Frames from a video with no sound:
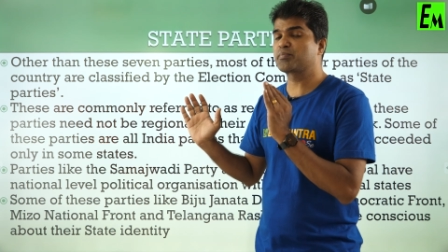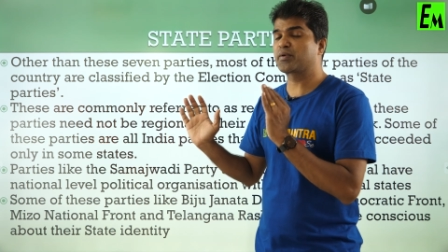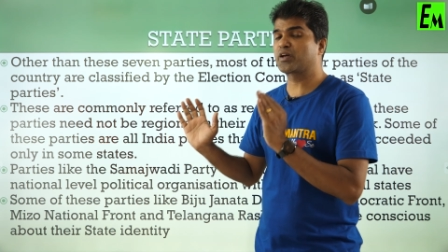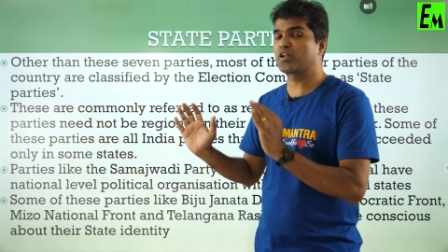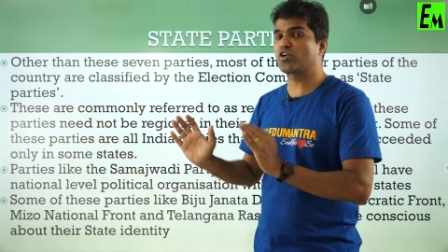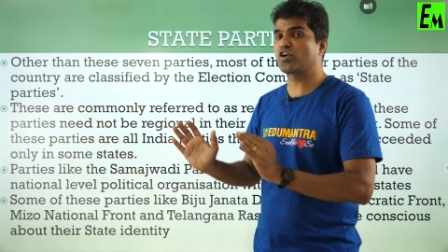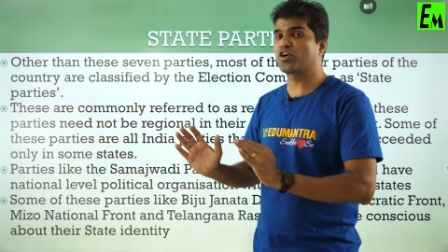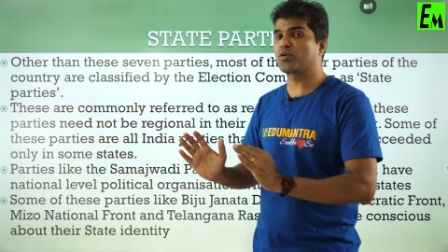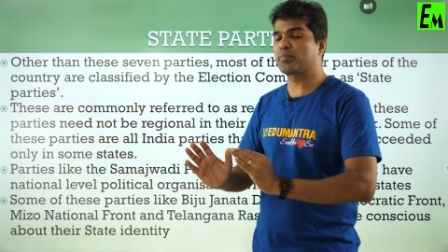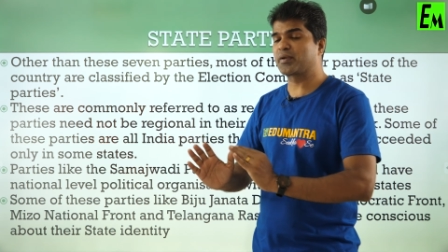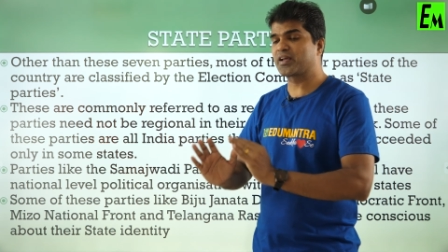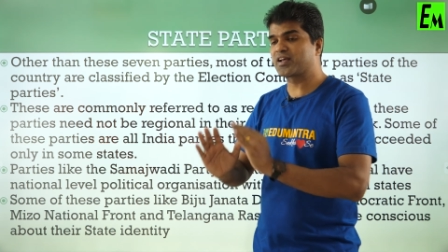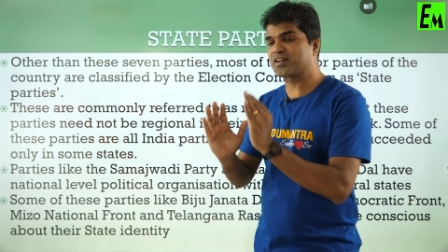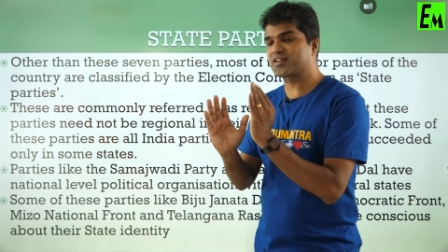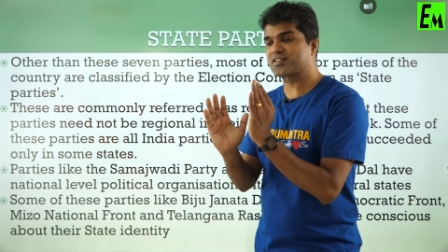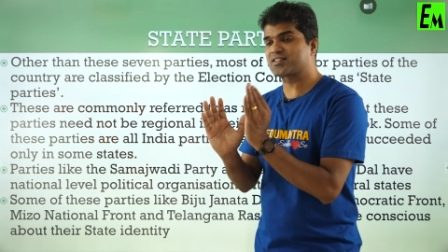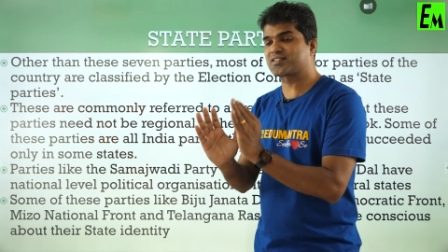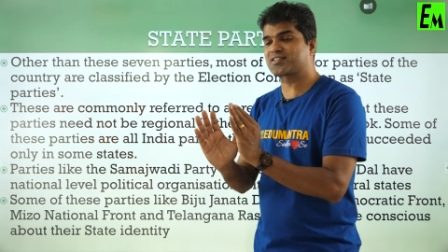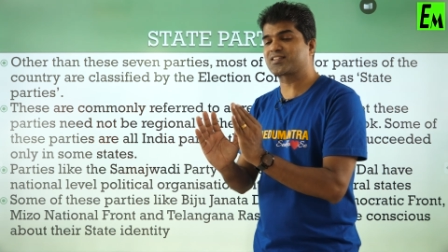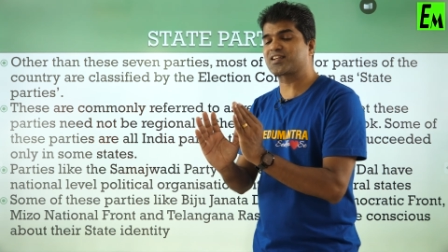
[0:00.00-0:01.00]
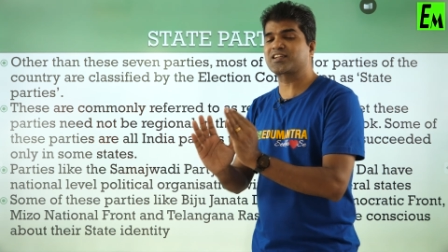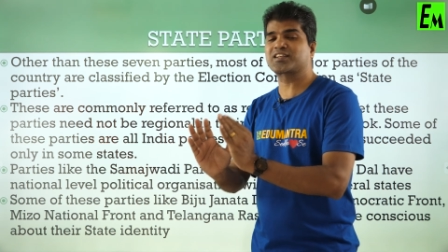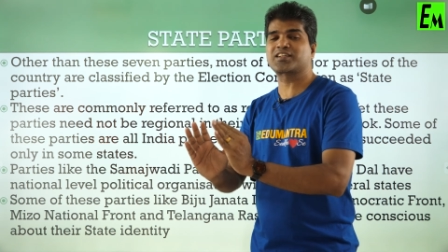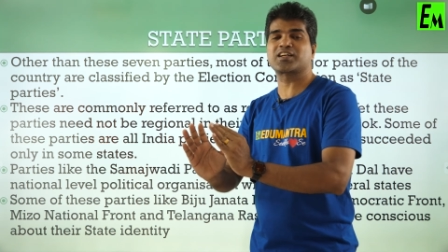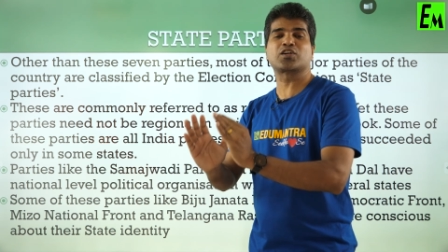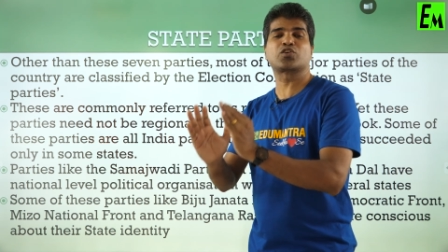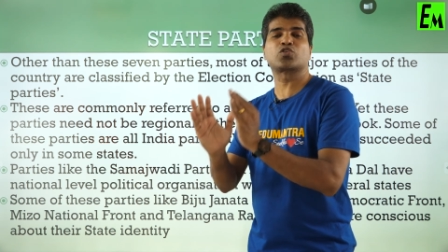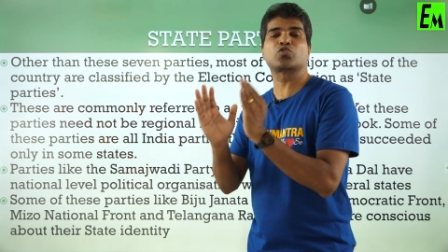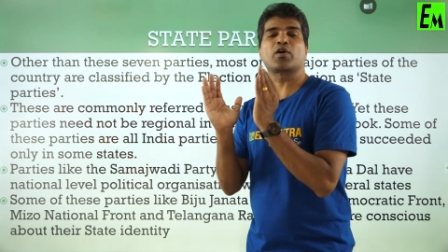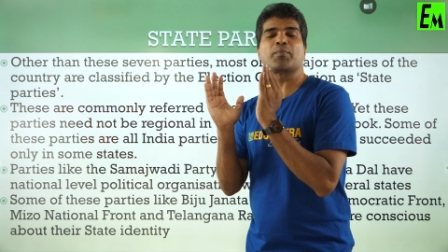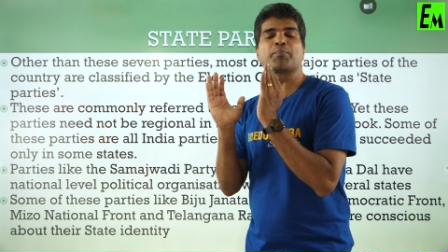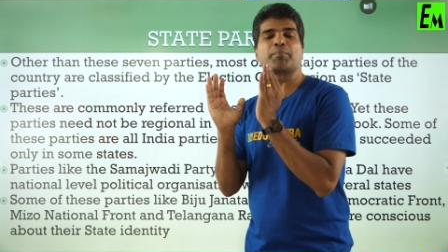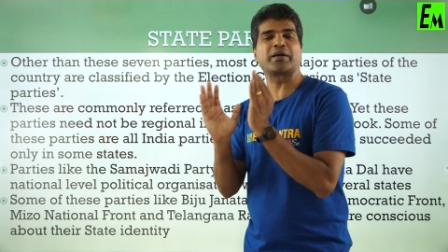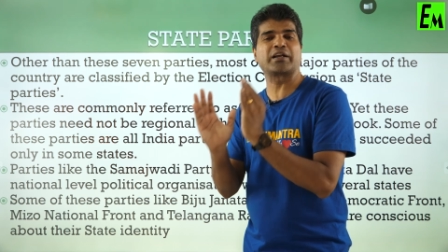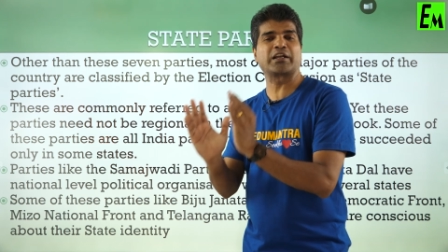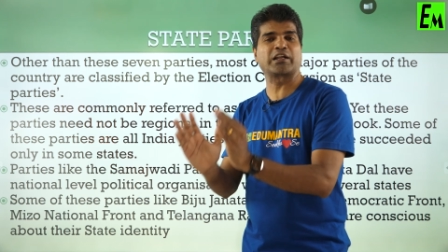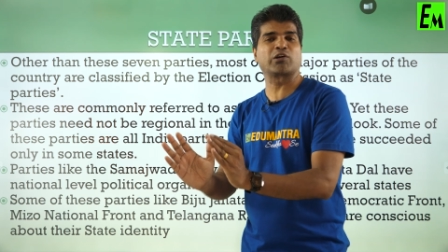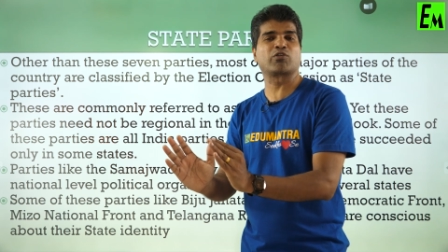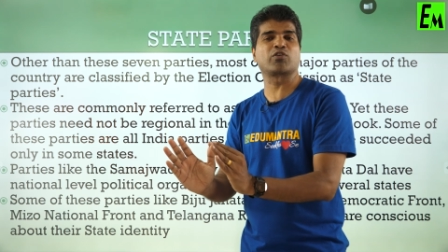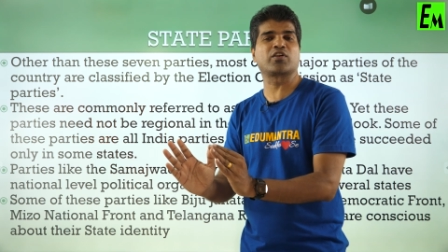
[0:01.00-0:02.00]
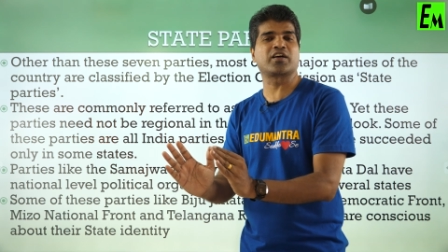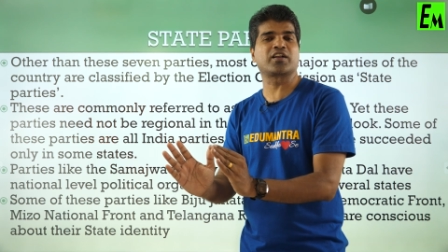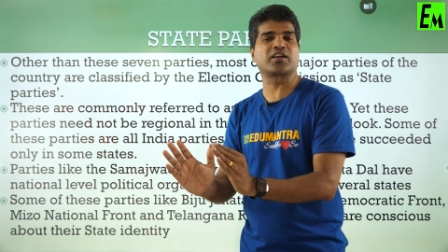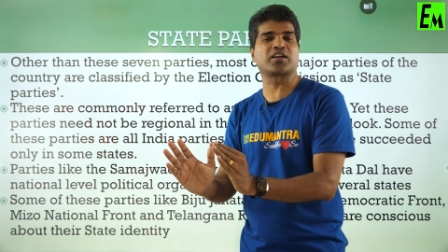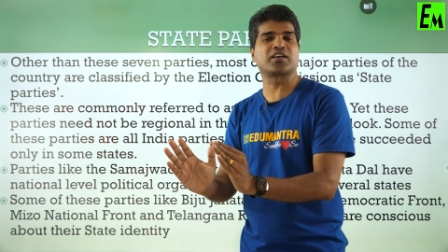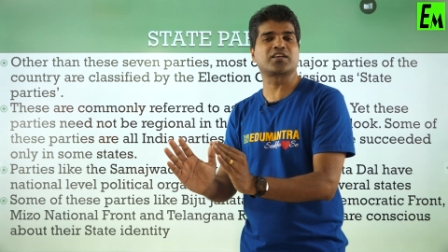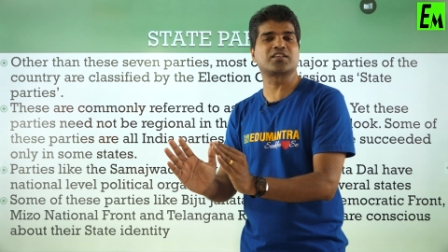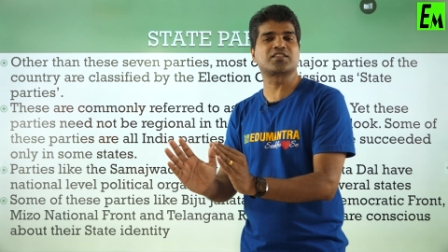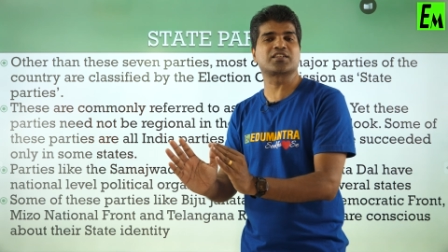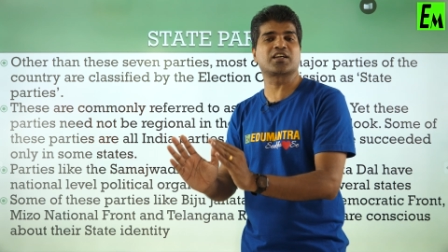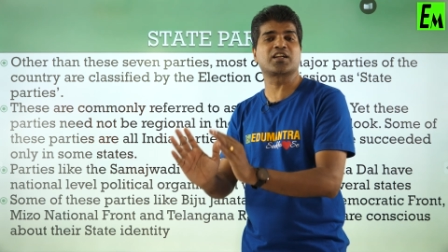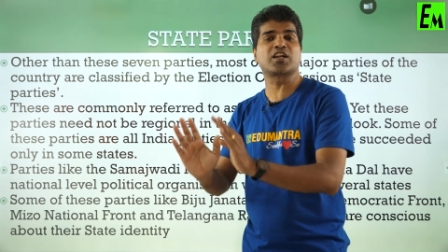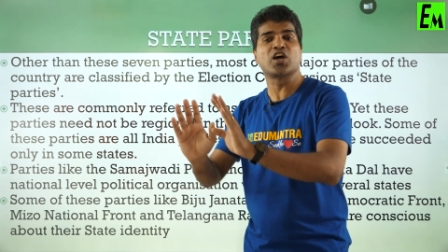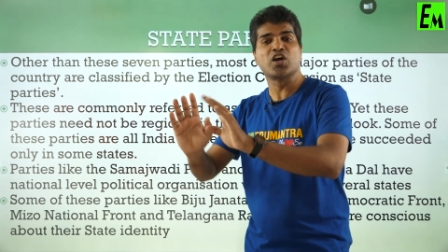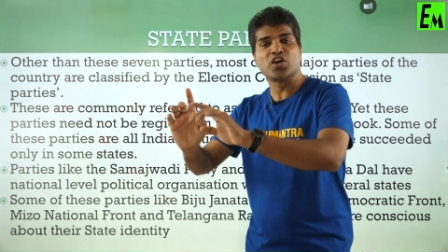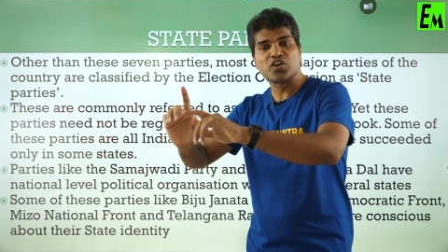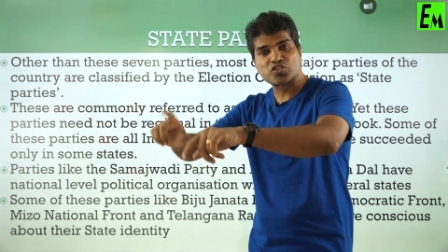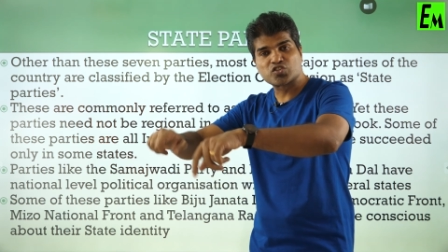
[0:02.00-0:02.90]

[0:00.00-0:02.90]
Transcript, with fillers: may not be restricted to a particular region.